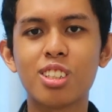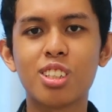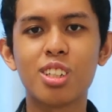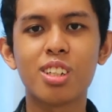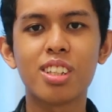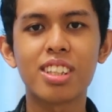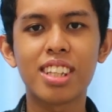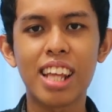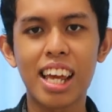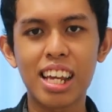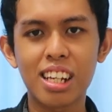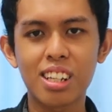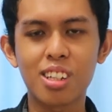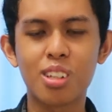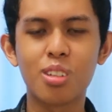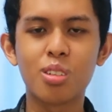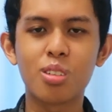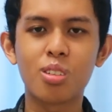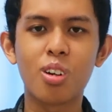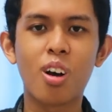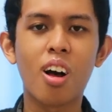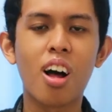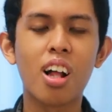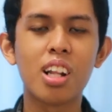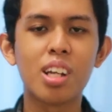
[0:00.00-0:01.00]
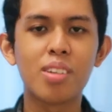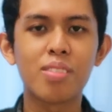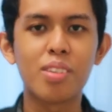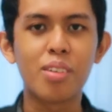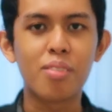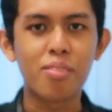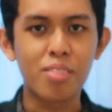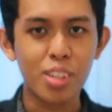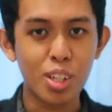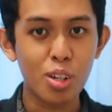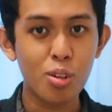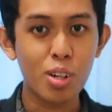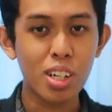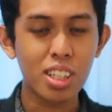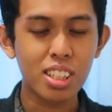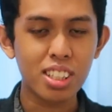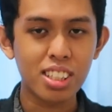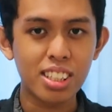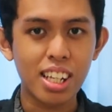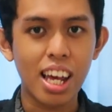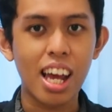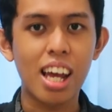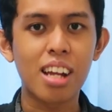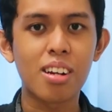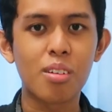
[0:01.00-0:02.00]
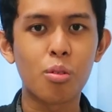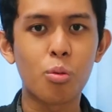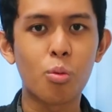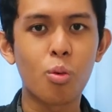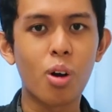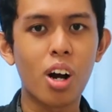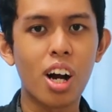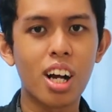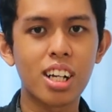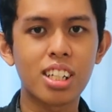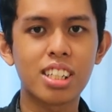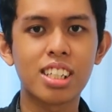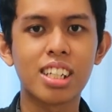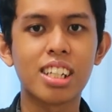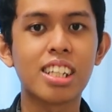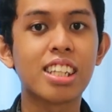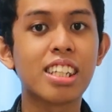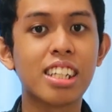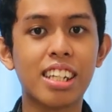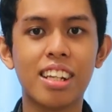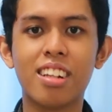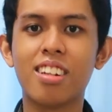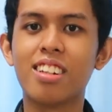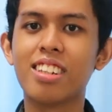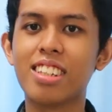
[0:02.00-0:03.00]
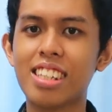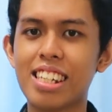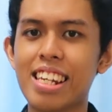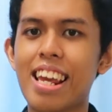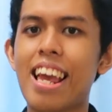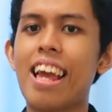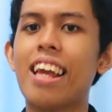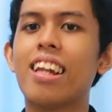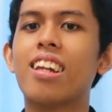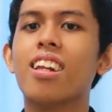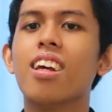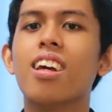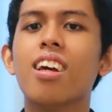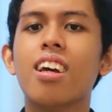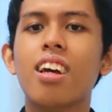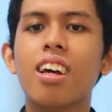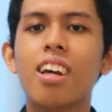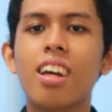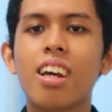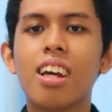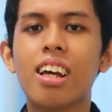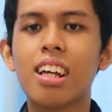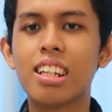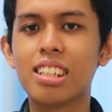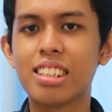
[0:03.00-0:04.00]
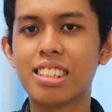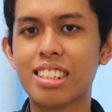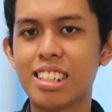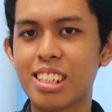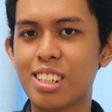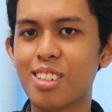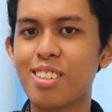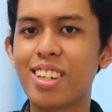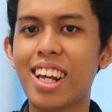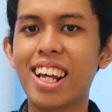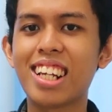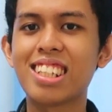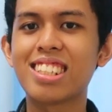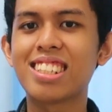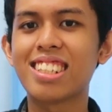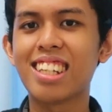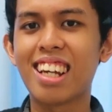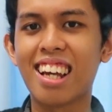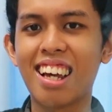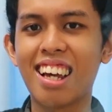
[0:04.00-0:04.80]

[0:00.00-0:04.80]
also thank you to all of the viewers that watched till the end. See you next